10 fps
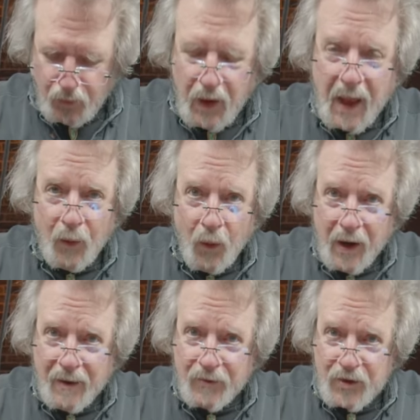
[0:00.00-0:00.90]
at
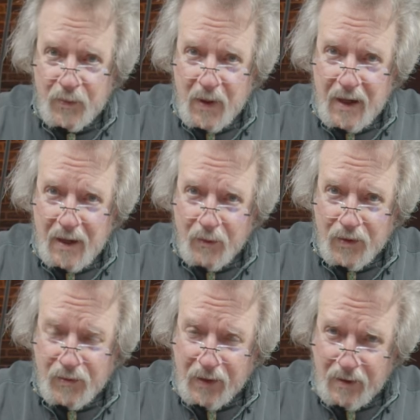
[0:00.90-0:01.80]
whatever speed it
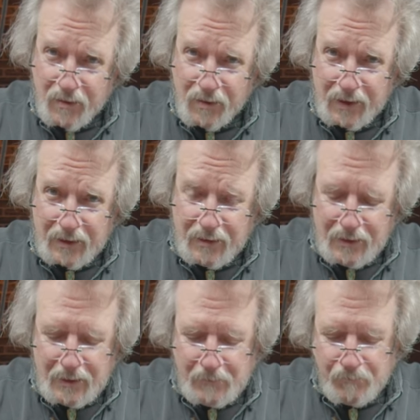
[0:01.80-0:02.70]
was recorded,
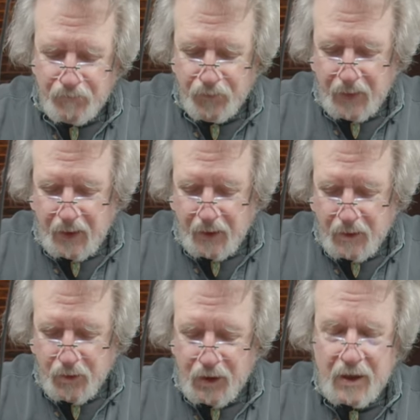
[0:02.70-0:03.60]

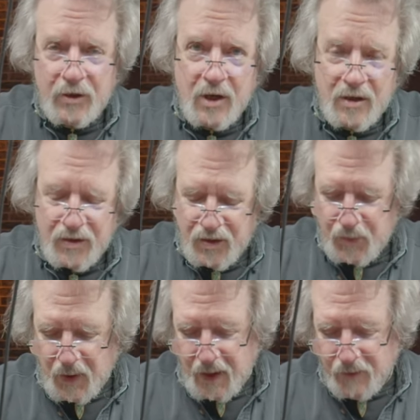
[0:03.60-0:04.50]
you can adjust the
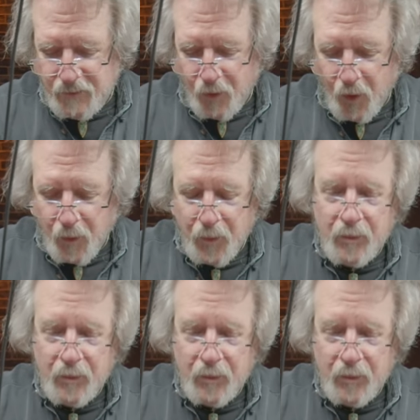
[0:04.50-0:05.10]
speed for